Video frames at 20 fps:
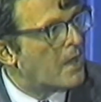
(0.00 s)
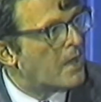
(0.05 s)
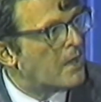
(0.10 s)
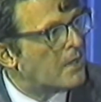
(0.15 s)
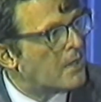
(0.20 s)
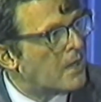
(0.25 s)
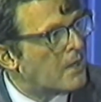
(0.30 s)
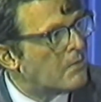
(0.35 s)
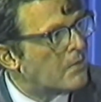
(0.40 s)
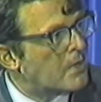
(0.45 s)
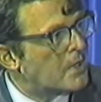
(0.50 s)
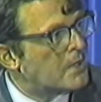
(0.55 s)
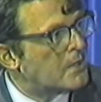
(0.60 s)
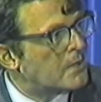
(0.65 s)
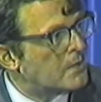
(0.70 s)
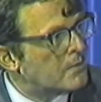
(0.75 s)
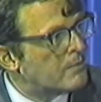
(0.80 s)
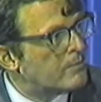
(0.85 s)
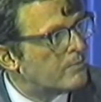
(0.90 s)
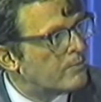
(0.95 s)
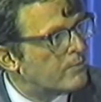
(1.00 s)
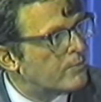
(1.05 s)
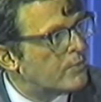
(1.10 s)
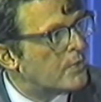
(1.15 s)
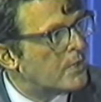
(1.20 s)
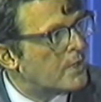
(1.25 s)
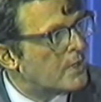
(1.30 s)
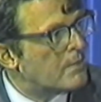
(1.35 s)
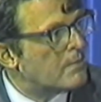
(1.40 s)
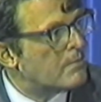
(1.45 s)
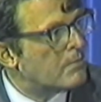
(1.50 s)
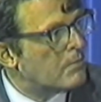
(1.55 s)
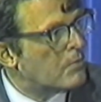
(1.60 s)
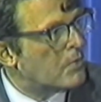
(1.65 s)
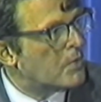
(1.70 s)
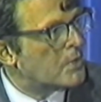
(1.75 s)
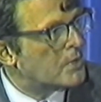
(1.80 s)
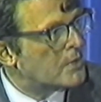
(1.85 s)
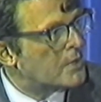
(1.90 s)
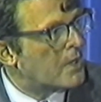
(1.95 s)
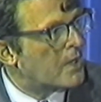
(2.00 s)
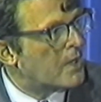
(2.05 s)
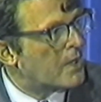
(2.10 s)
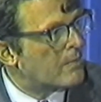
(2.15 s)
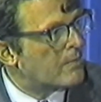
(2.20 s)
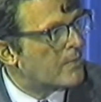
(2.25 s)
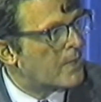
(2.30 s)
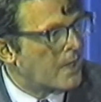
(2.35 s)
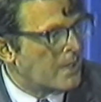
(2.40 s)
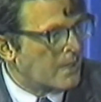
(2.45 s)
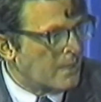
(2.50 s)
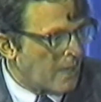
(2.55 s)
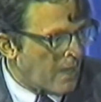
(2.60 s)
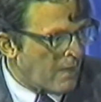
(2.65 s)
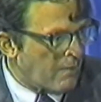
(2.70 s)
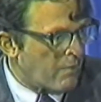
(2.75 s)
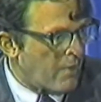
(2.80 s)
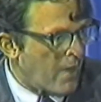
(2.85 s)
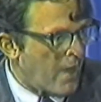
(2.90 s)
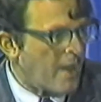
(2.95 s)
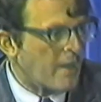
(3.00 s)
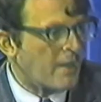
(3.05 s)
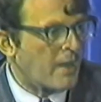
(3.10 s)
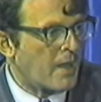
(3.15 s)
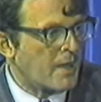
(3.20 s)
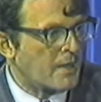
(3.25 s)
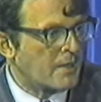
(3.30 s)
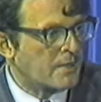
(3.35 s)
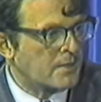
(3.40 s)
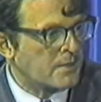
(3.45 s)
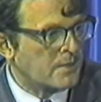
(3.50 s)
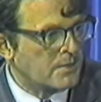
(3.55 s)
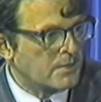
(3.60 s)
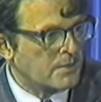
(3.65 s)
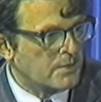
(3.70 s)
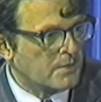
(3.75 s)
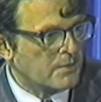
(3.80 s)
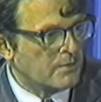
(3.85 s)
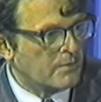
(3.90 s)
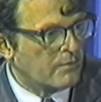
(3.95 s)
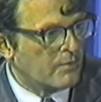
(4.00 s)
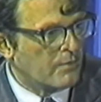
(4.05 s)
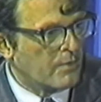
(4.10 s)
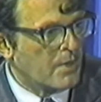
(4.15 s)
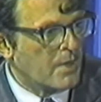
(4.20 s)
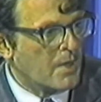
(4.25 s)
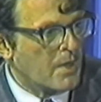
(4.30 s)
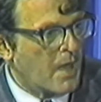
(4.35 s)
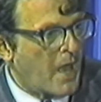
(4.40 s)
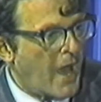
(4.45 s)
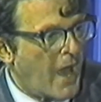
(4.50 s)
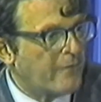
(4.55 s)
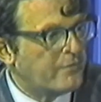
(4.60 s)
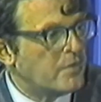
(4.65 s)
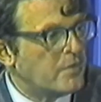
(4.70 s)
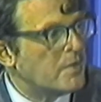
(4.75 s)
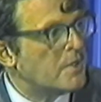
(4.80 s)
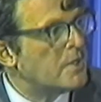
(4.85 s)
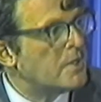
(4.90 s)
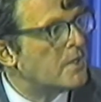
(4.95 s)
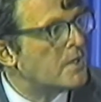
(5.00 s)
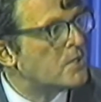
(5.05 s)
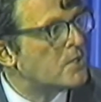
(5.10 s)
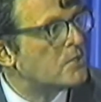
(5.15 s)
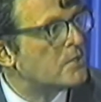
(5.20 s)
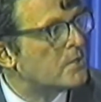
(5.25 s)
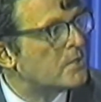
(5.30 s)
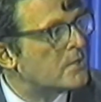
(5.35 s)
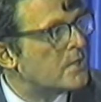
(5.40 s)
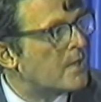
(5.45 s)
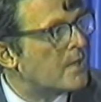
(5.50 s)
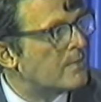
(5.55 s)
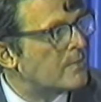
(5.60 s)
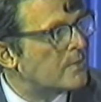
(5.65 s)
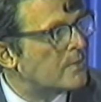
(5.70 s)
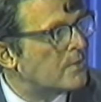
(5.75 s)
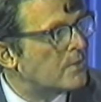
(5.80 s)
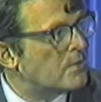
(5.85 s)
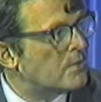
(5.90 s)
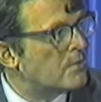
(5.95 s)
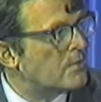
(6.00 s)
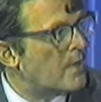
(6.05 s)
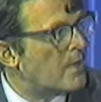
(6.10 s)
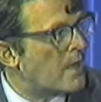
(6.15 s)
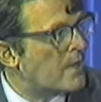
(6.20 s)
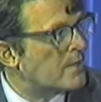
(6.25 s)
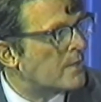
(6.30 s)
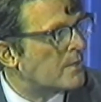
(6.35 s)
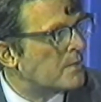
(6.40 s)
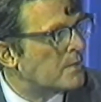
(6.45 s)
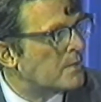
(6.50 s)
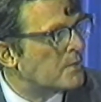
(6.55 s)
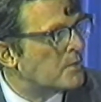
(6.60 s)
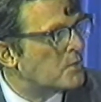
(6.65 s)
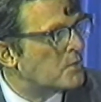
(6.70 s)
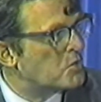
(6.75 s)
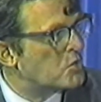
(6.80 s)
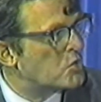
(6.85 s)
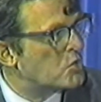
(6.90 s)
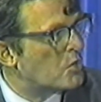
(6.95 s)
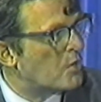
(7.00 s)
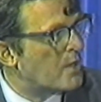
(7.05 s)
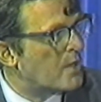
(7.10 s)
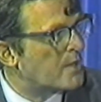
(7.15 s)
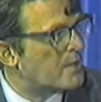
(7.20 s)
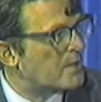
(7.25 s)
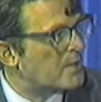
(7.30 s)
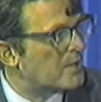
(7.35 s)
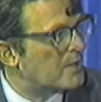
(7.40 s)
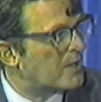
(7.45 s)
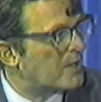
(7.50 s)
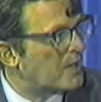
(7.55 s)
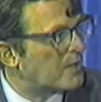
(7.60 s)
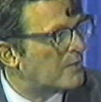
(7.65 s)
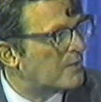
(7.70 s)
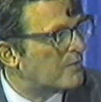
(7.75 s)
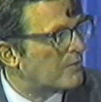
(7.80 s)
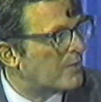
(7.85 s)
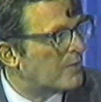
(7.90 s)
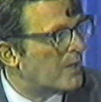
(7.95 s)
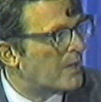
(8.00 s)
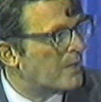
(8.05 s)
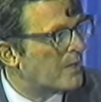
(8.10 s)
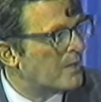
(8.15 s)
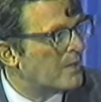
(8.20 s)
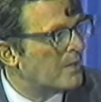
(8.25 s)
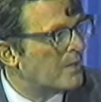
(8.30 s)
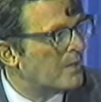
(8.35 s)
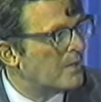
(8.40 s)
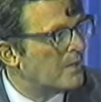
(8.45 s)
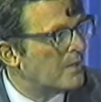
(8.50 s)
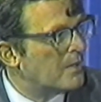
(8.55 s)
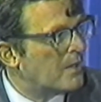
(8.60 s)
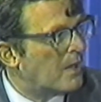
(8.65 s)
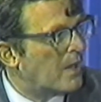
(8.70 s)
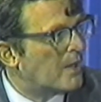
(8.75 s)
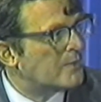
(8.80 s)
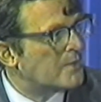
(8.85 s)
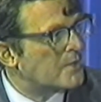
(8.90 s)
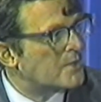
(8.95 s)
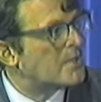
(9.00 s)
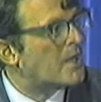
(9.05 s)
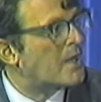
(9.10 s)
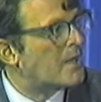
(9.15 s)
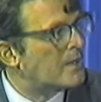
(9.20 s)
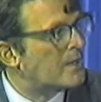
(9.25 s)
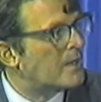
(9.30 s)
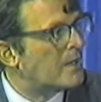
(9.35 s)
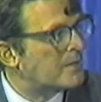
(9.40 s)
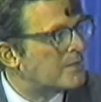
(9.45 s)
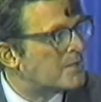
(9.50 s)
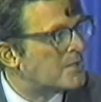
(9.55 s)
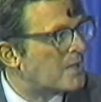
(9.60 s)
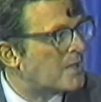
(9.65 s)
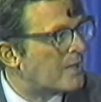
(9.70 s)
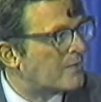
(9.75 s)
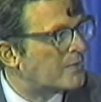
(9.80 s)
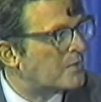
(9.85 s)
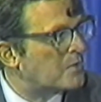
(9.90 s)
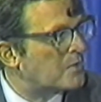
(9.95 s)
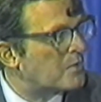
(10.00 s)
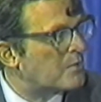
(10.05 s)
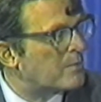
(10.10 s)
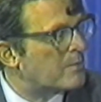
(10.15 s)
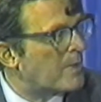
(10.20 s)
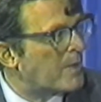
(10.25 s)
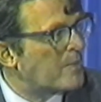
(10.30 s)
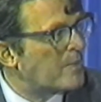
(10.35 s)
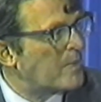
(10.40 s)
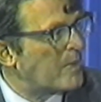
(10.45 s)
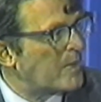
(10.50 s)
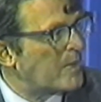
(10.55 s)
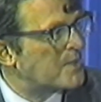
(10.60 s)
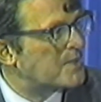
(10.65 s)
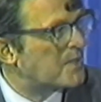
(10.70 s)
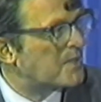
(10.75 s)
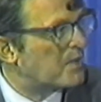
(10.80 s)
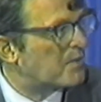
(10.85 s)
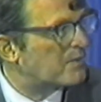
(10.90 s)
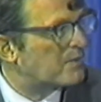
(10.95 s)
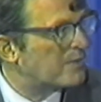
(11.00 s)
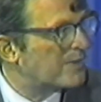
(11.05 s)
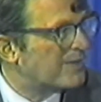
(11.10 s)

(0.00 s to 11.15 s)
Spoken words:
And I want to put in more time. And that I can, after an initial attempt to do that in a joint, collective way, mm-hmm. I decided I just have to do it by myself.